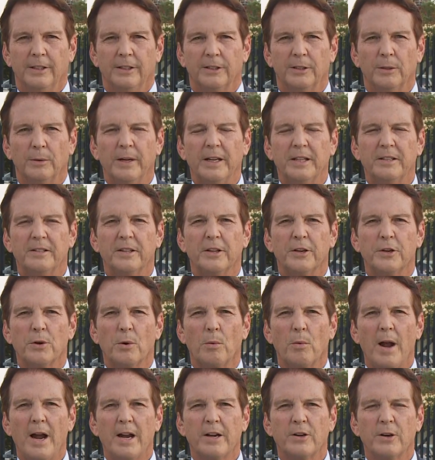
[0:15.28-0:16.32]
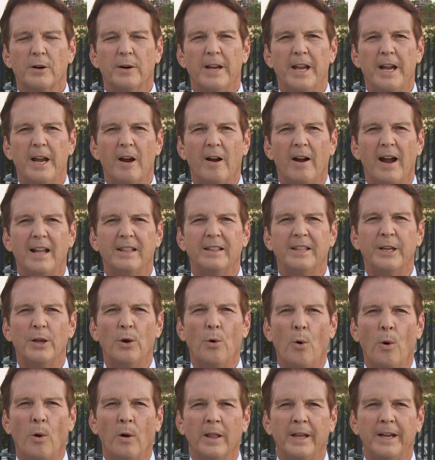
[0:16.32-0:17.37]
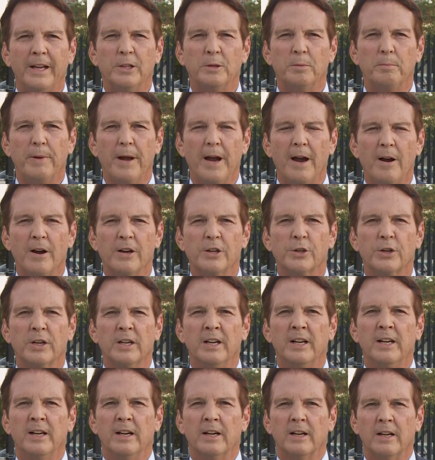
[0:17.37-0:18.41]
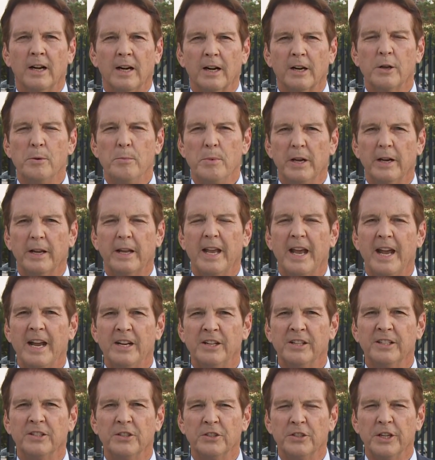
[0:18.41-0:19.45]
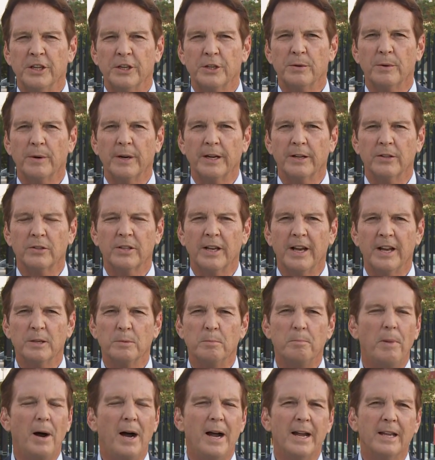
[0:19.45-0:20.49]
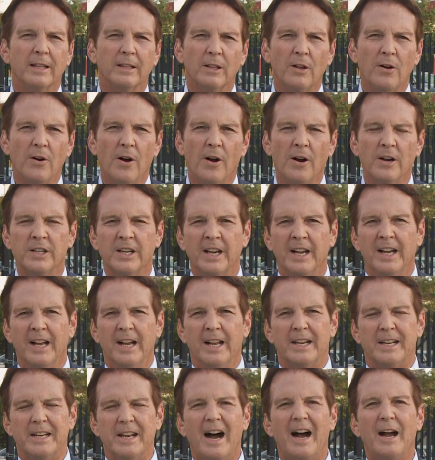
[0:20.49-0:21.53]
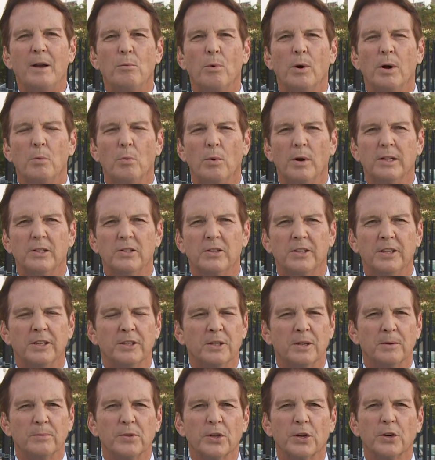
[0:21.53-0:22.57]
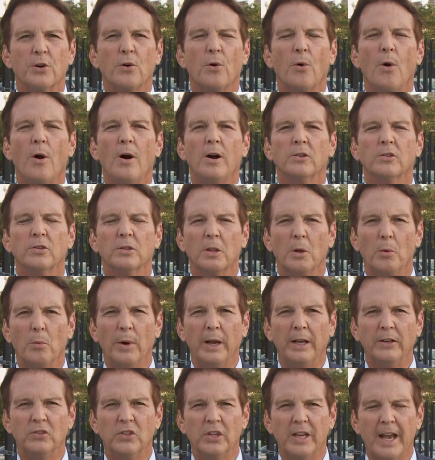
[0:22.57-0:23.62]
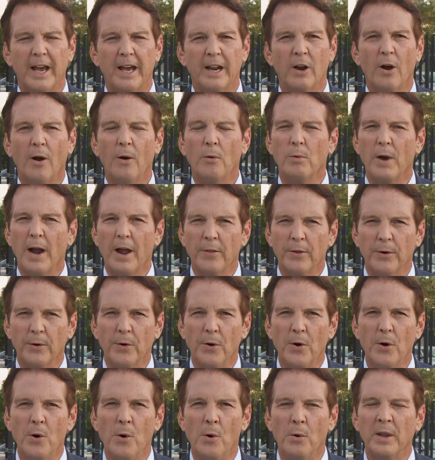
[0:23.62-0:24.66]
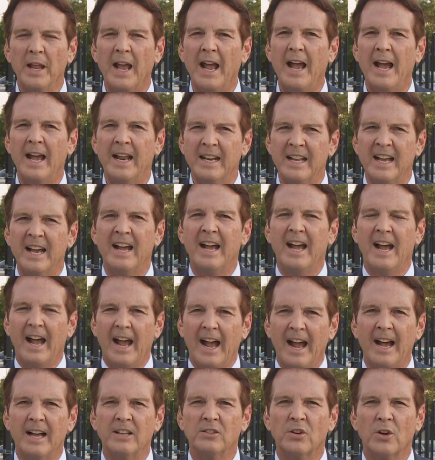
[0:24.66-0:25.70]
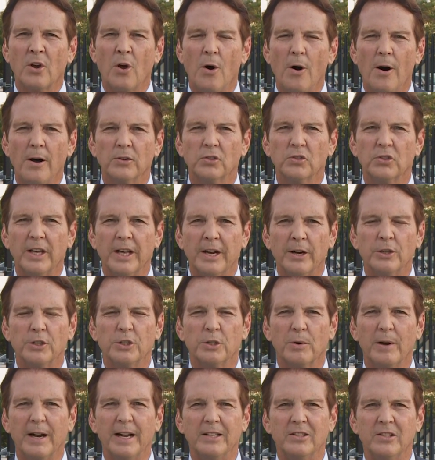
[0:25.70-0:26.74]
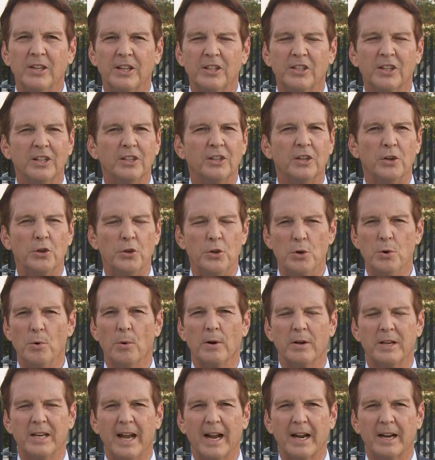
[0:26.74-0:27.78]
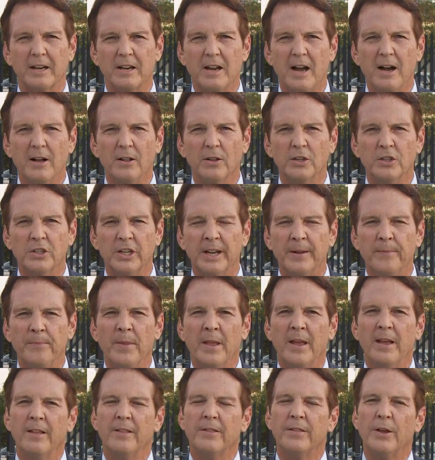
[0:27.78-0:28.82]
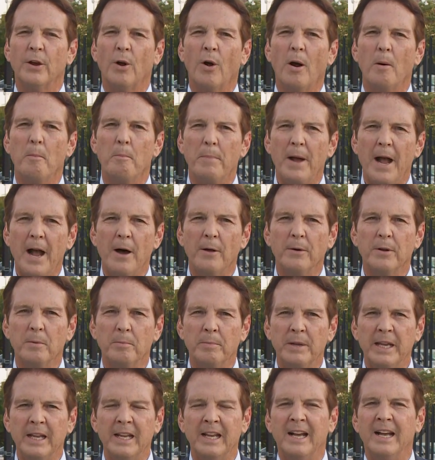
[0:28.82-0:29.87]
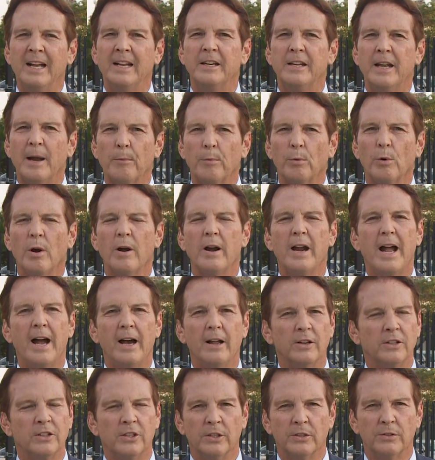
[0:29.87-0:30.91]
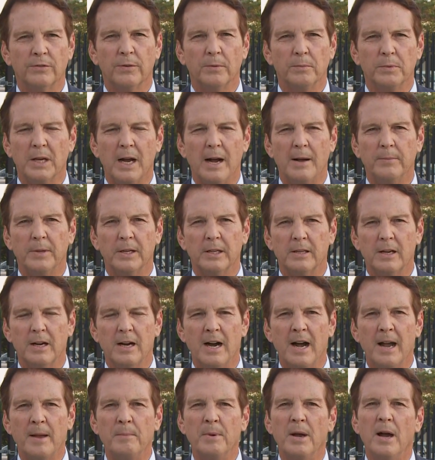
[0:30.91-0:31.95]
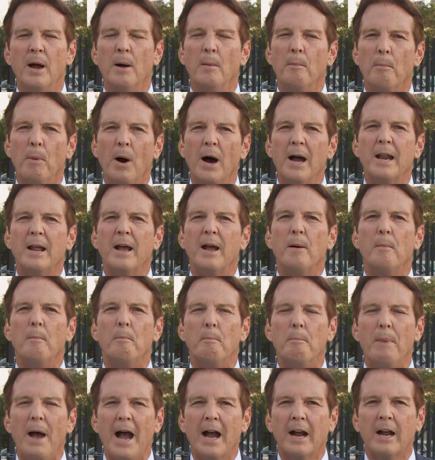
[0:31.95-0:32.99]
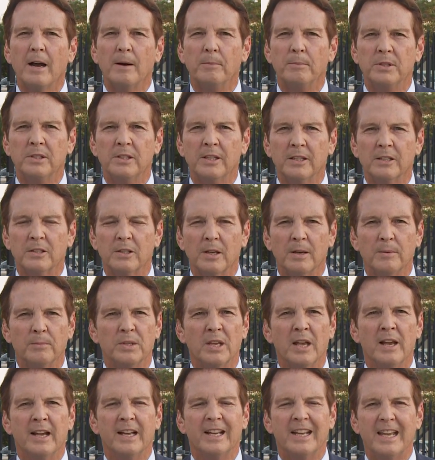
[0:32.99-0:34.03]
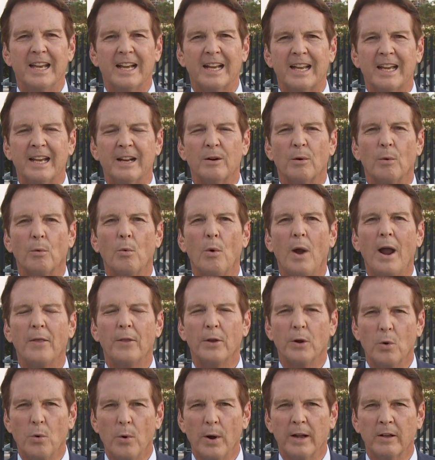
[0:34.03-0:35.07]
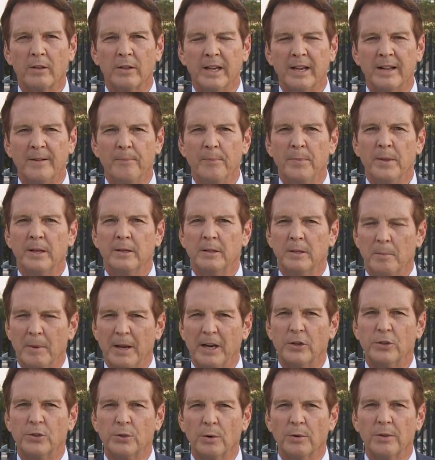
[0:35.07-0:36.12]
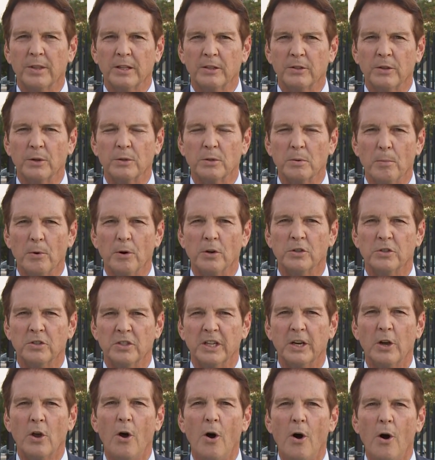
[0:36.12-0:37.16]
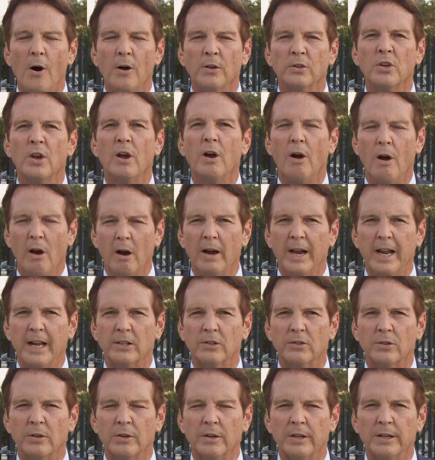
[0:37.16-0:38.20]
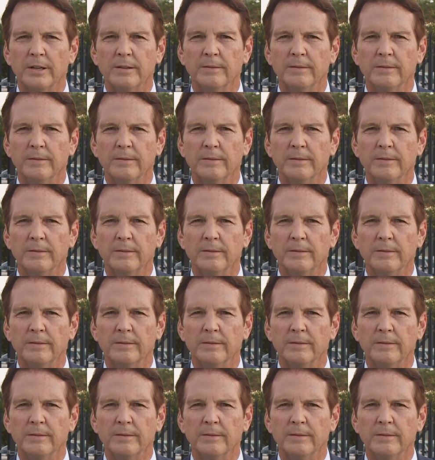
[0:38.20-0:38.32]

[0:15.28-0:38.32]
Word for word: Therese, the director here at the Orleans Parish uh, Communications District says by and large, 911 systems across Louisiana are rather old. And as call centers transition to newer technology, there are bound to be temporary outages from time to time, but backup systems kick in rather quickly to make sure that those emergency calls are answered.